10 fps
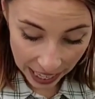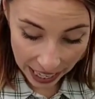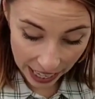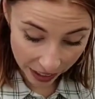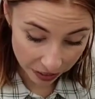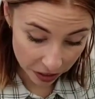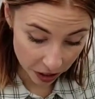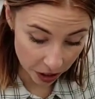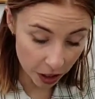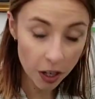
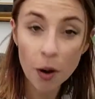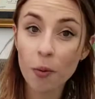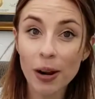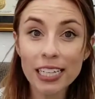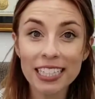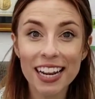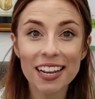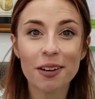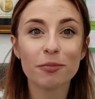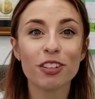After Wednesday
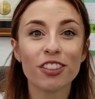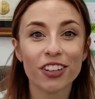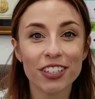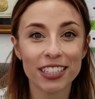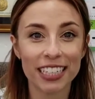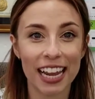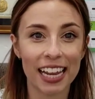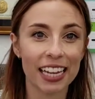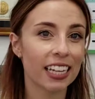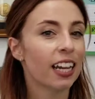comes Thursday,